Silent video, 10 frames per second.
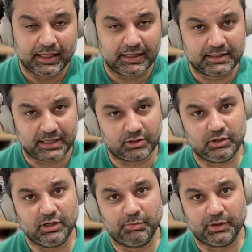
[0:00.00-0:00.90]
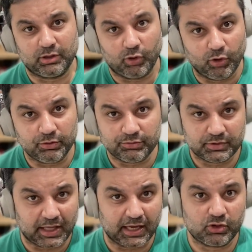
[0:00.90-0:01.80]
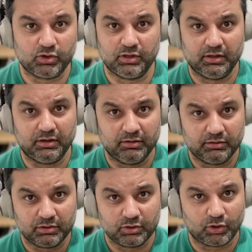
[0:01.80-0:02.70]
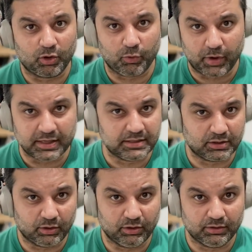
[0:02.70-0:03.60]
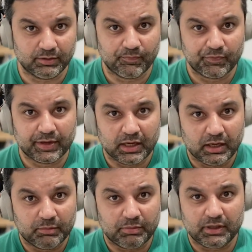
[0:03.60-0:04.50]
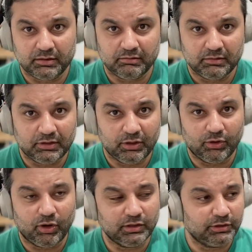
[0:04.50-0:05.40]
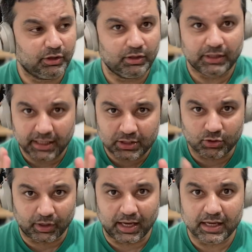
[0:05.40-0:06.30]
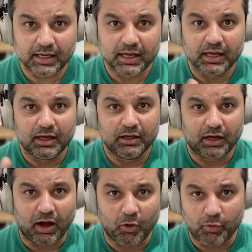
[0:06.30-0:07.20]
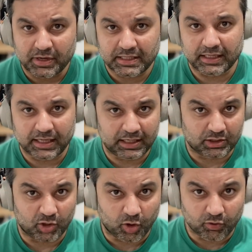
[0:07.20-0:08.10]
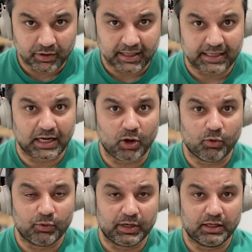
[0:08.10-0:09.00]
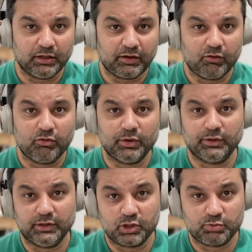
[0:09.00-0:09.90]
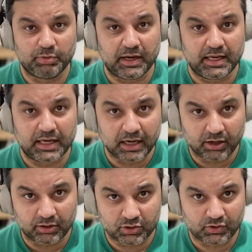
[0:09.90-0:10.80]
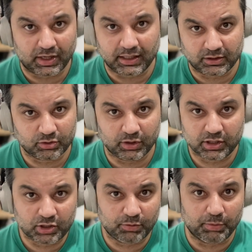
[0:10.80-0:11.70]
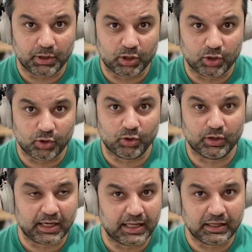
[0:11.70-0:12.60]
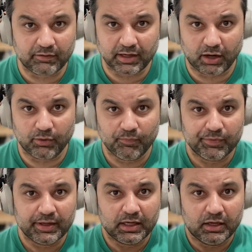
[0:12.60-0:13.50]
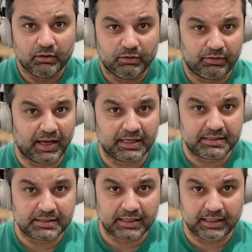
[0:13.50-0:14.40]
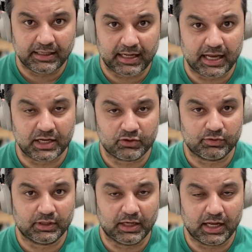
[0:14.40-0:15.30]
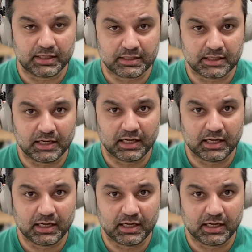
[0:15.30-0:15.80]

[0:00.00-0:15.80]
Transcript: It's actually a bit cold thanks to the strong winds and all. But all in all, it's okay. Our winter is over, and now we are looking forward to the spring here in Australia. So it should be good. And given how we've had sunny days for the last